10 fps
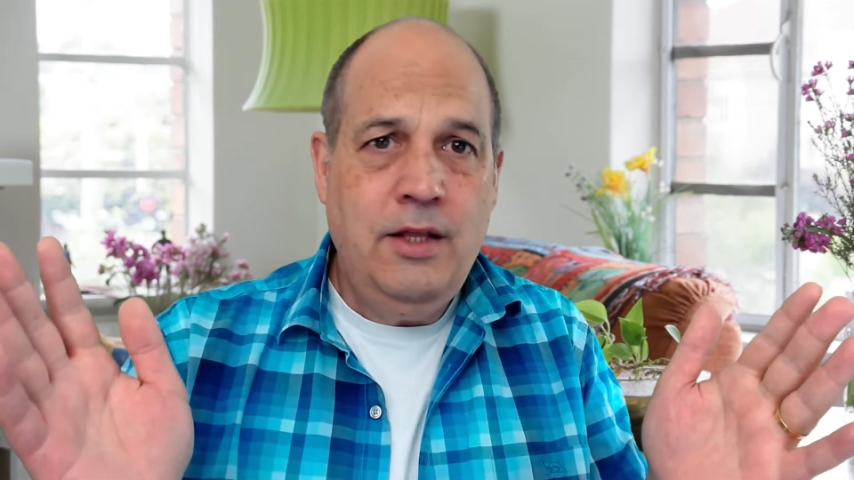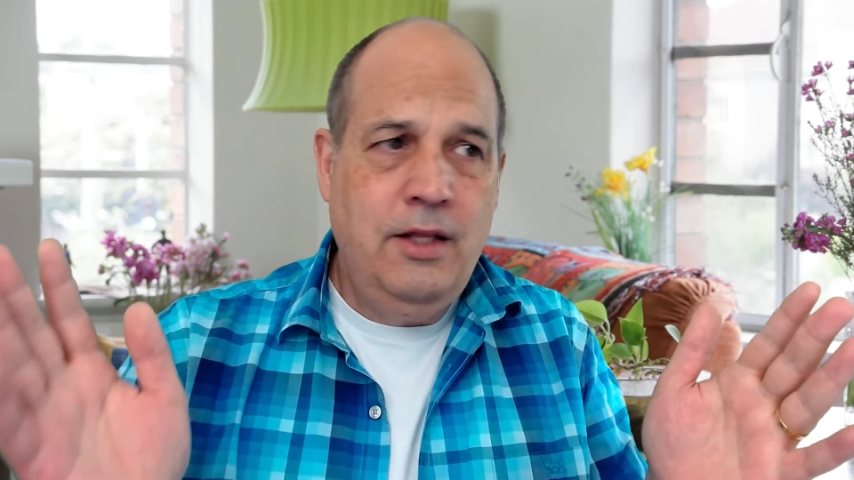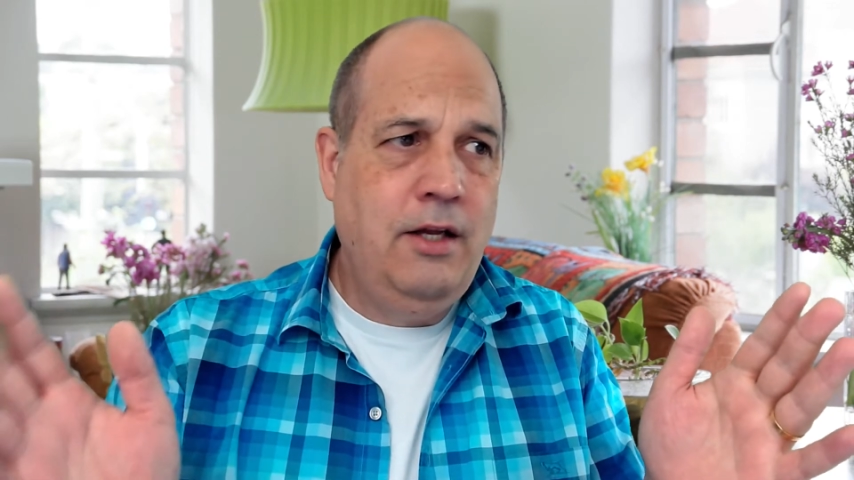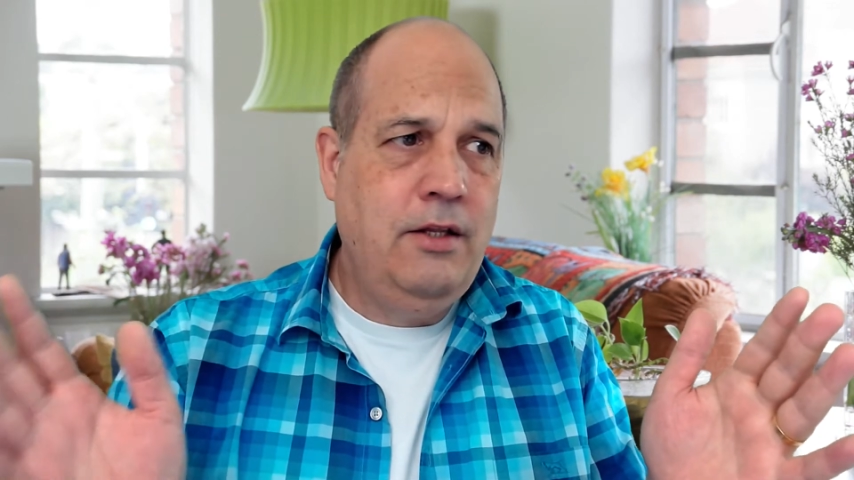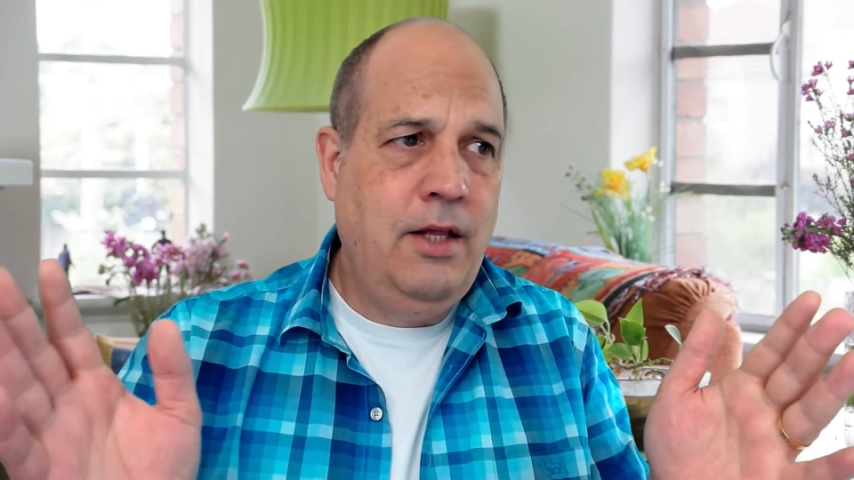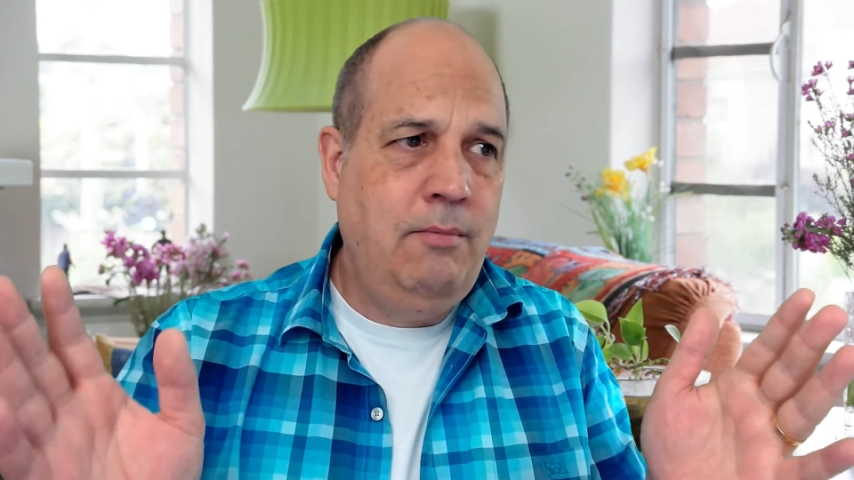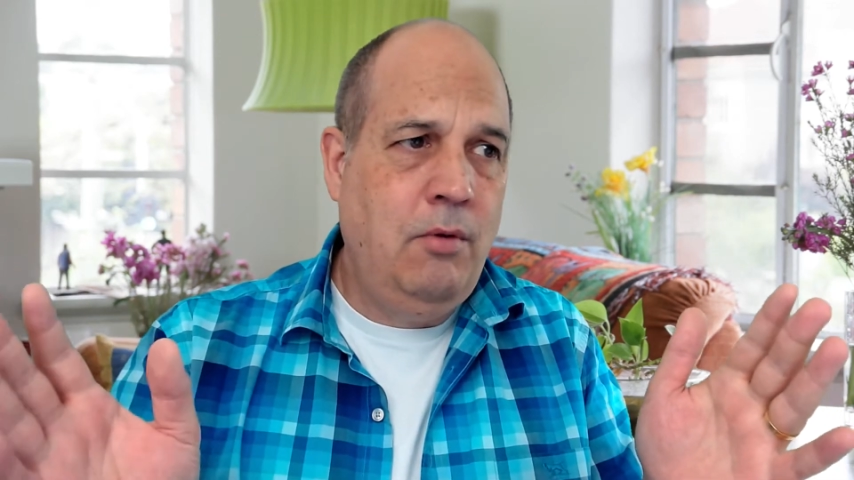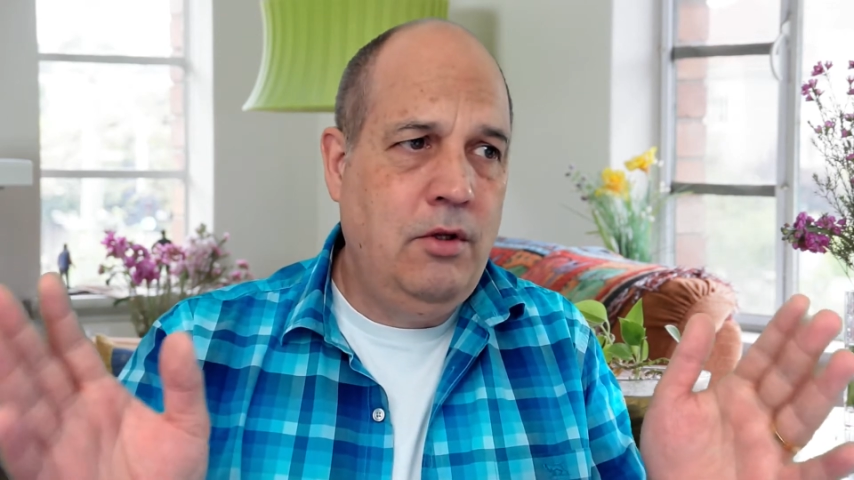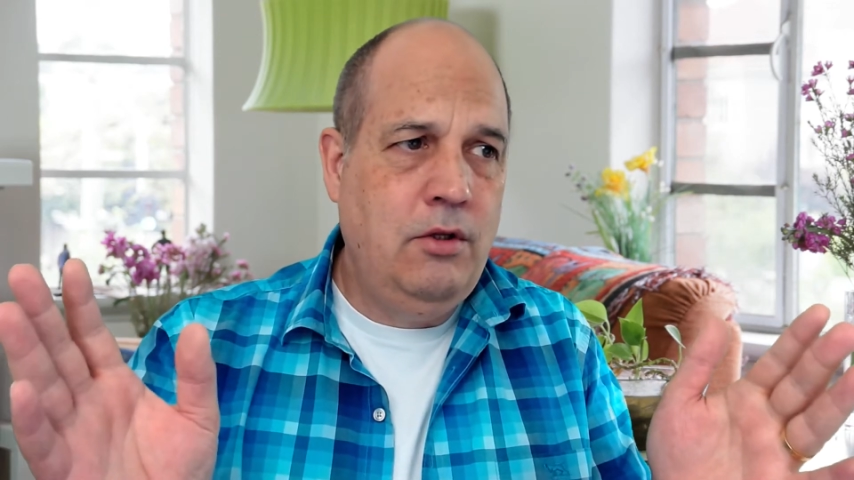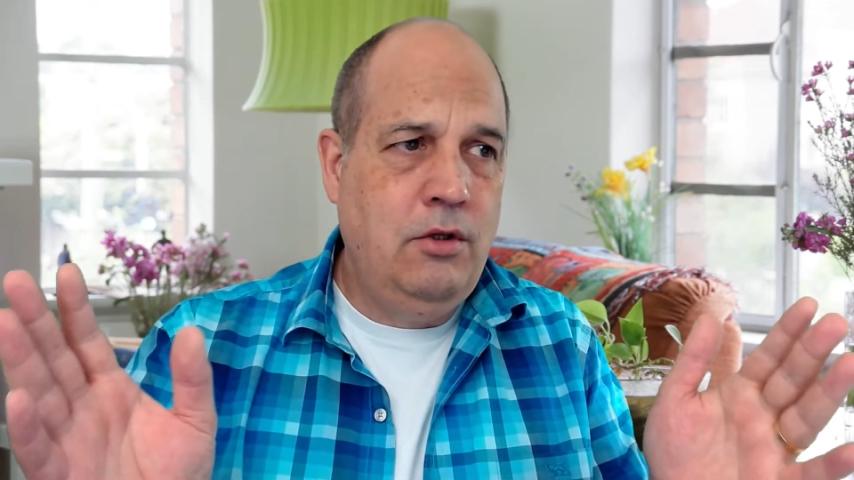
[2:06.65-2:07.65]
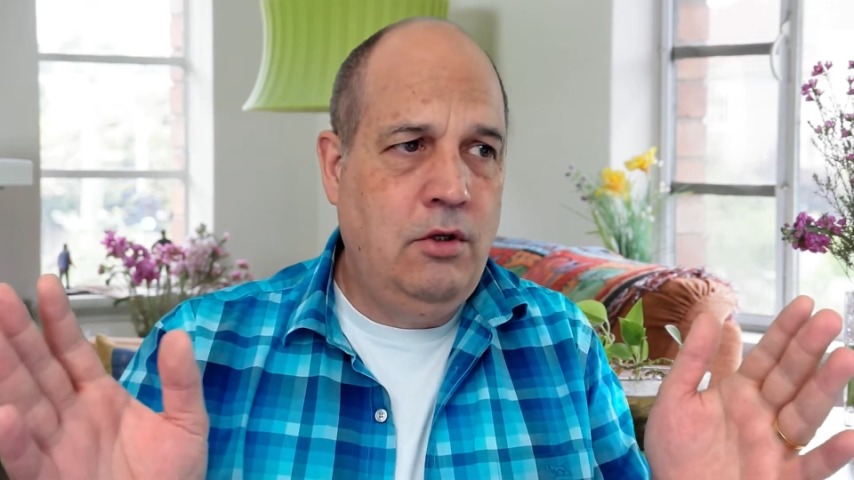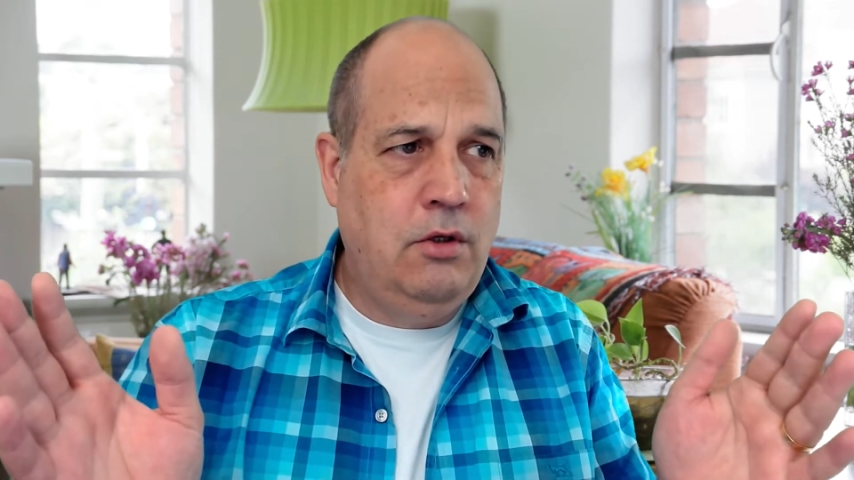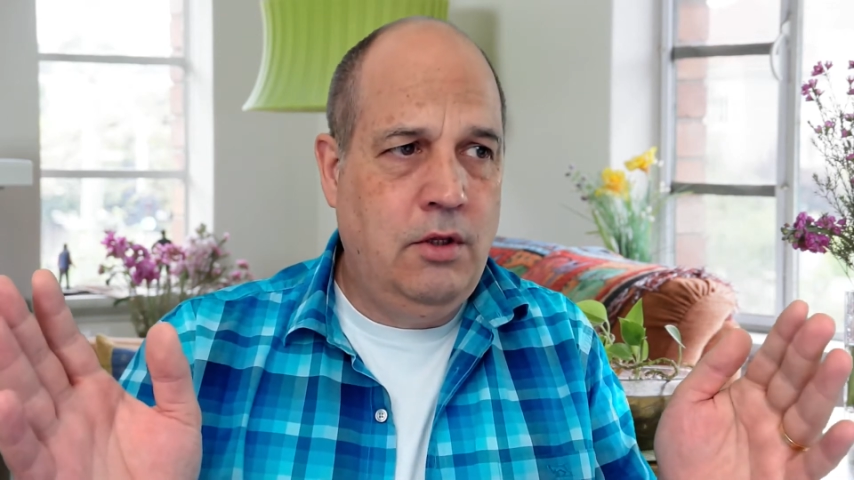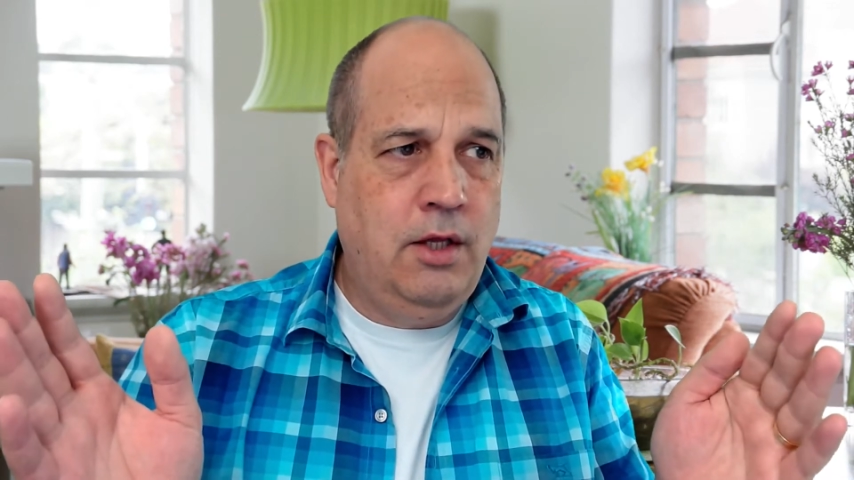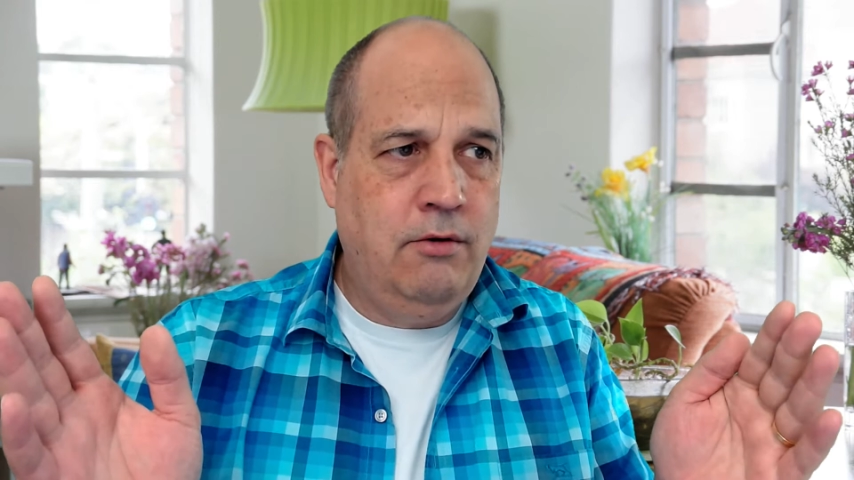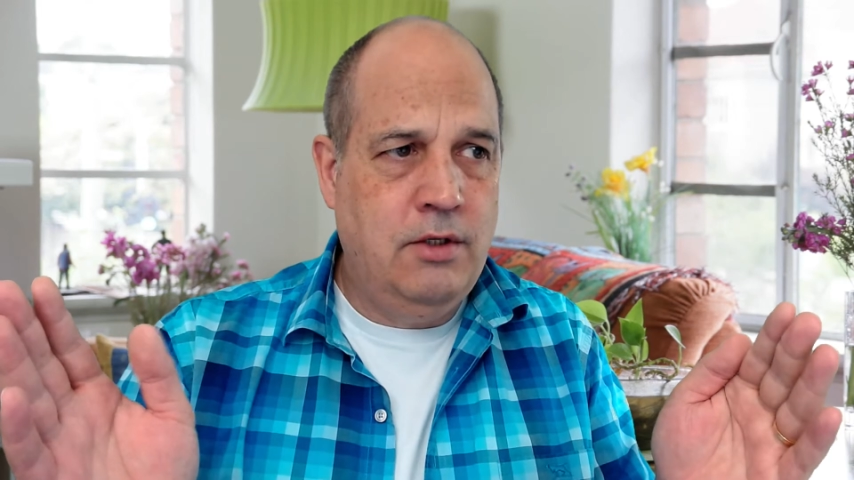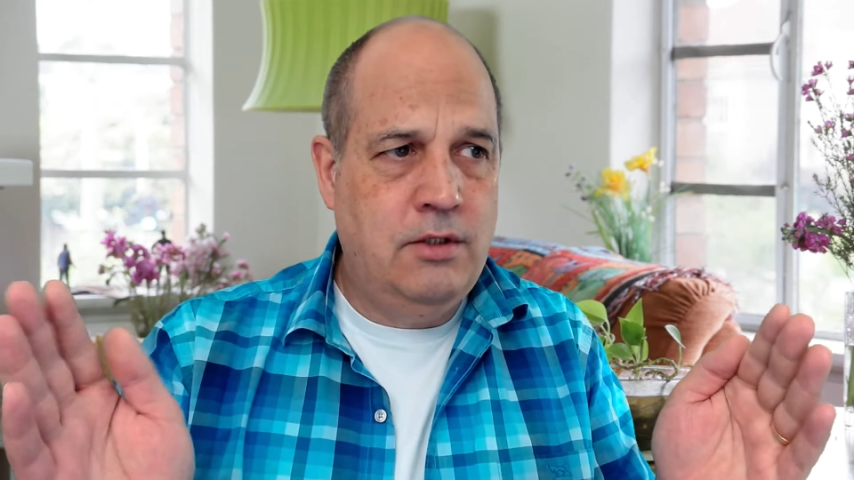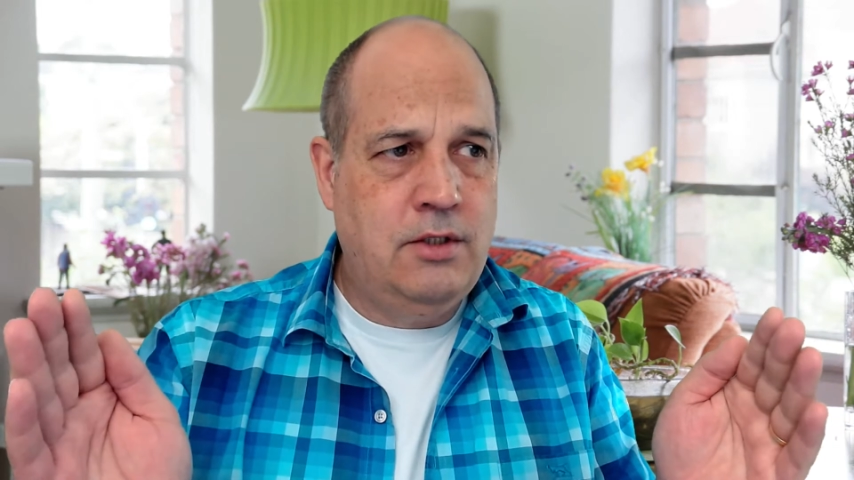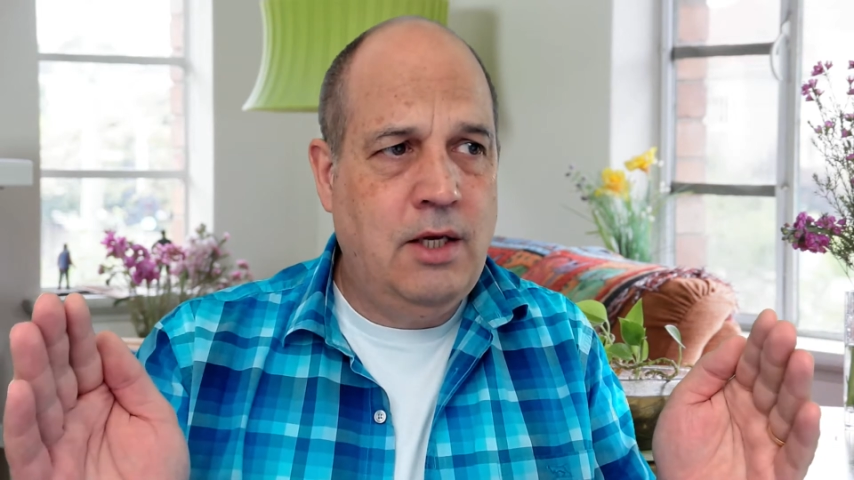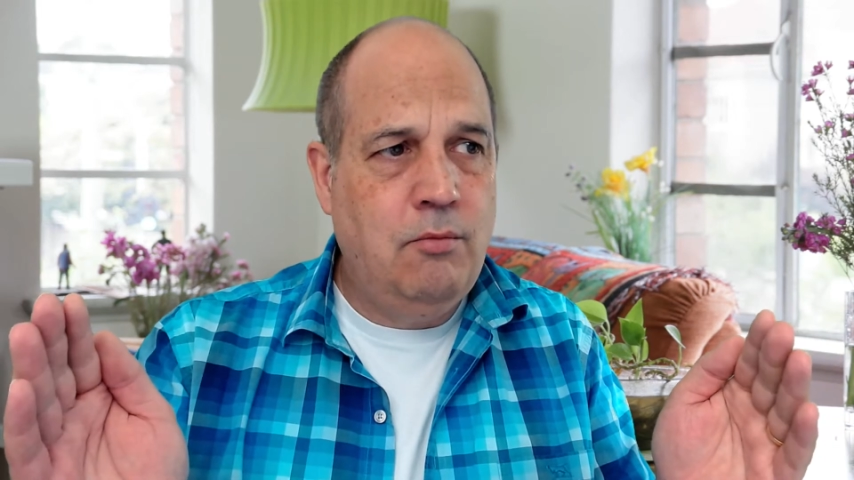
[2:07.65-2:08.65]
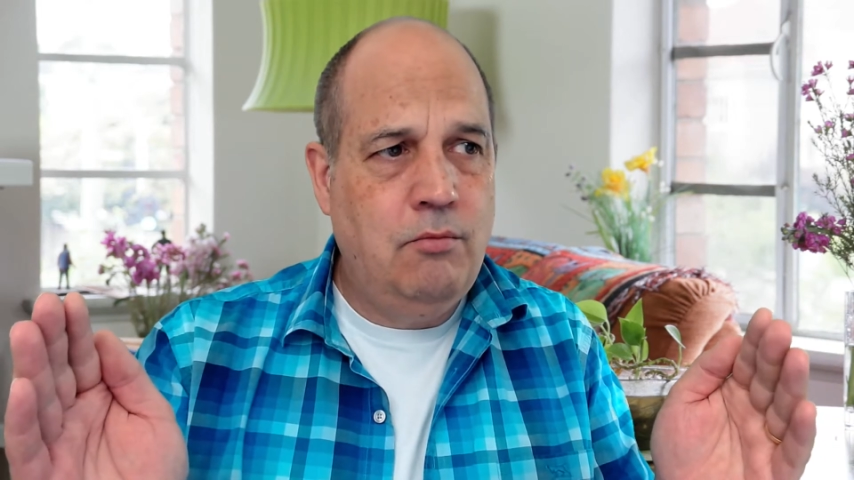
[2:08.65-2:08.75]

There is